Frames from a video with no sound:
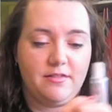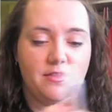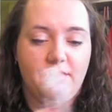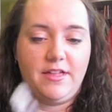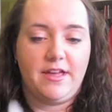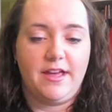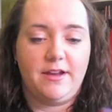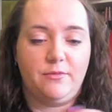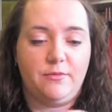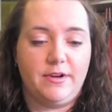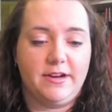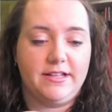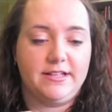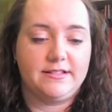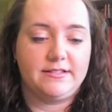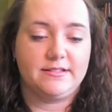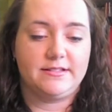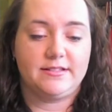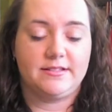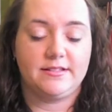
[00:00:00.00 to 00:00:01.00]
than when
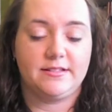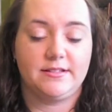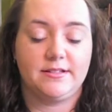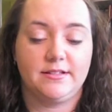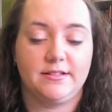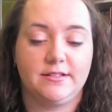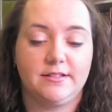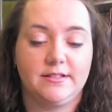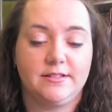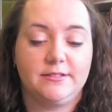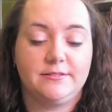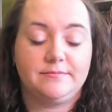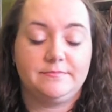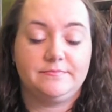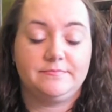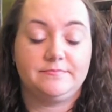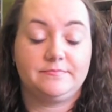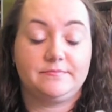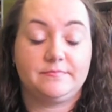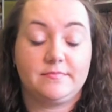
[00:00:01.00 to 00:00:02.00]
it's
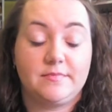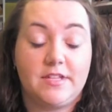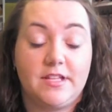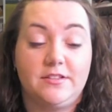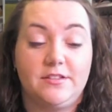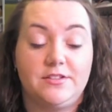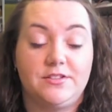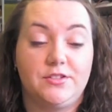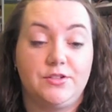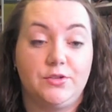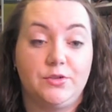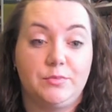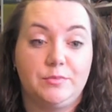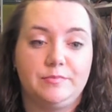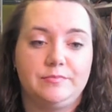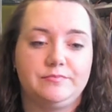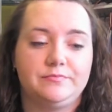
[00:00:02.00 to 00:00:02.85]
in the tube.